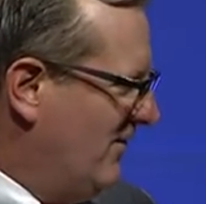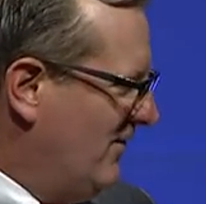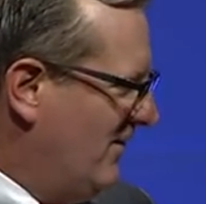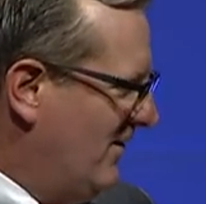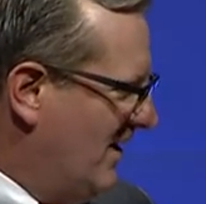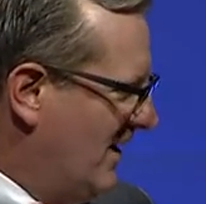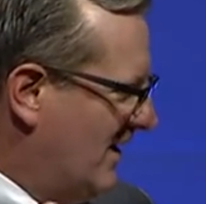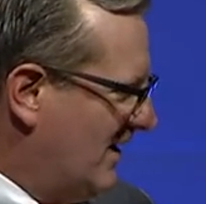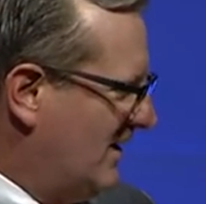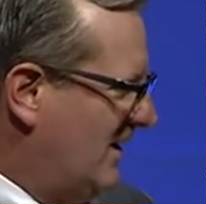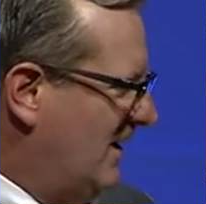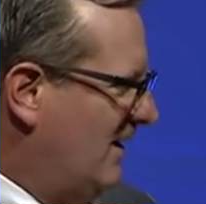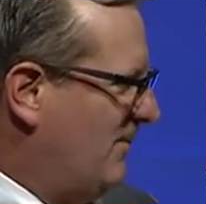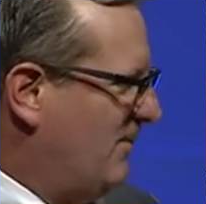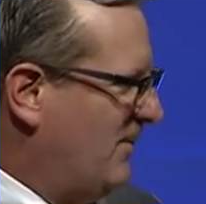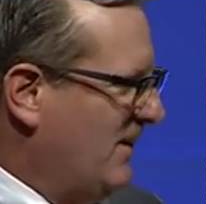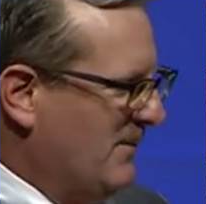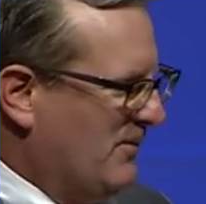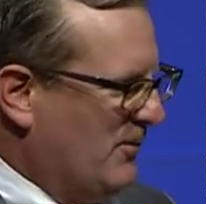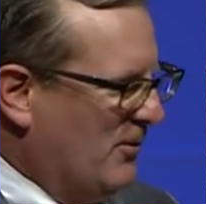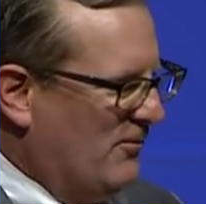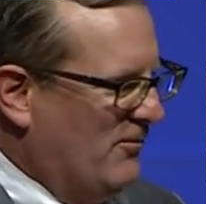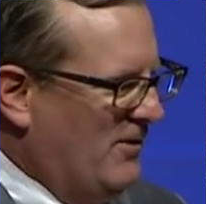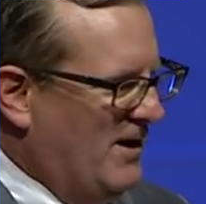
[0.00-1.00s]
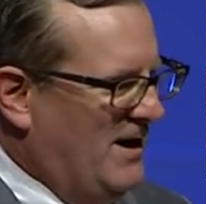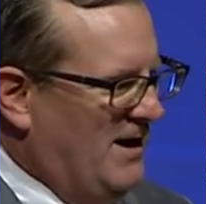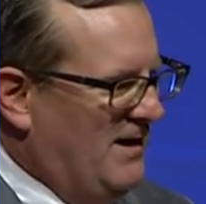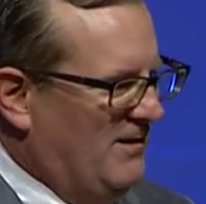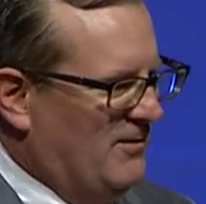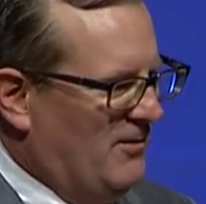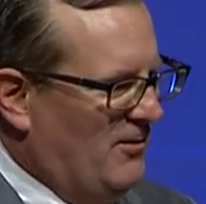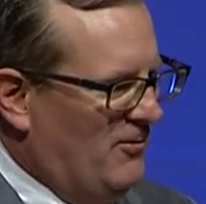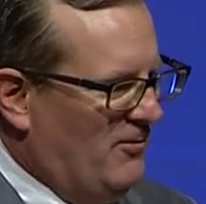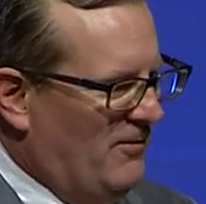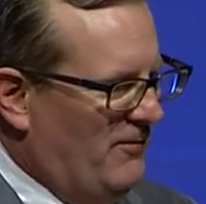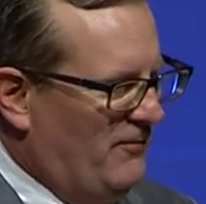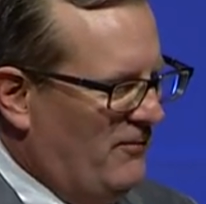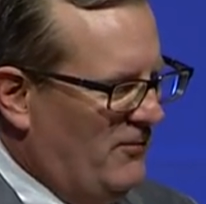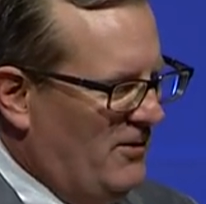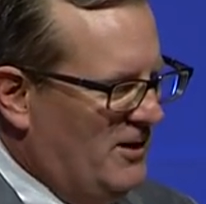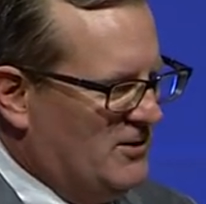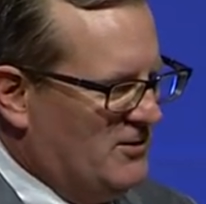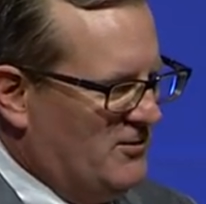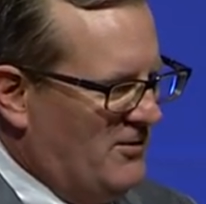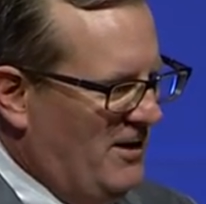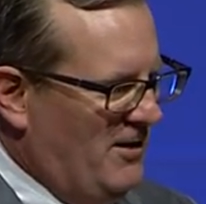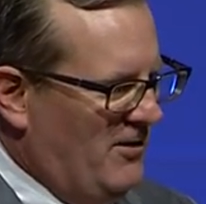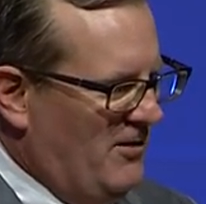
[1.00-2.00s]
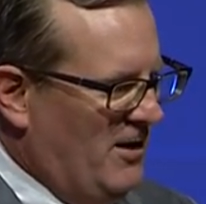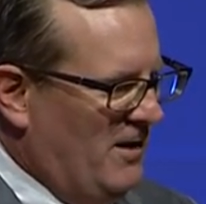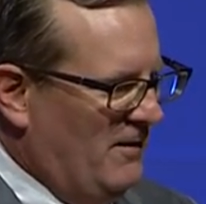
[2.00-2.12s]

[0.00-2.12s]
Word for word: They're not going to have people raiding their refrigerator.